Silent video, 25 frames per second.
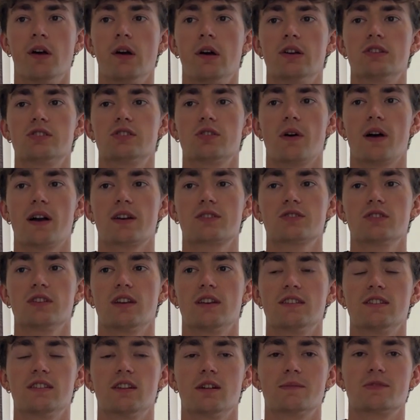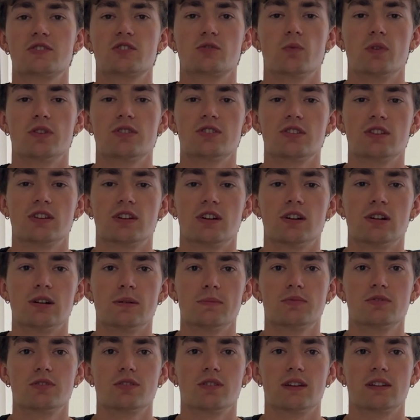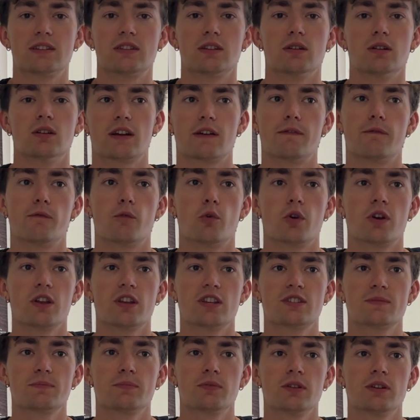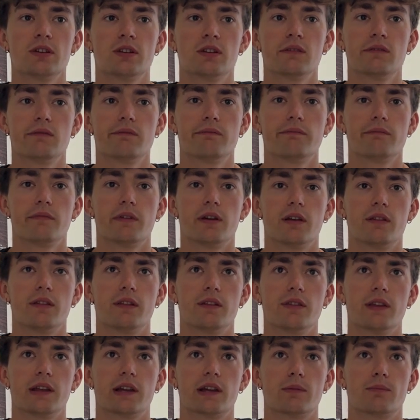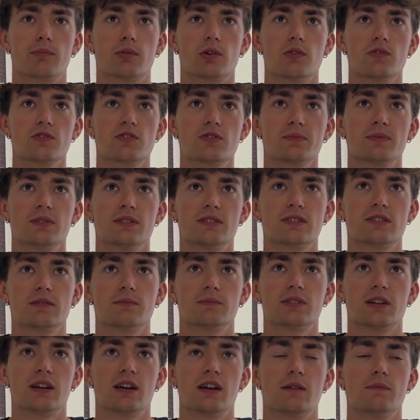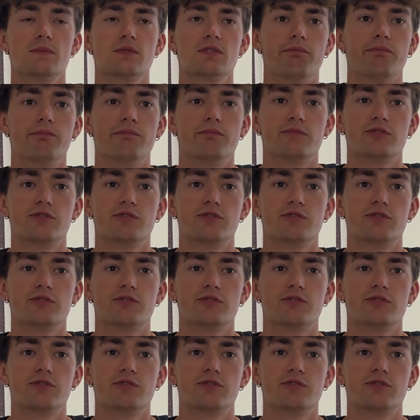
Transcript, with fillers: So I actually ended up switching up to like the four day split and then like a bro split sometimes.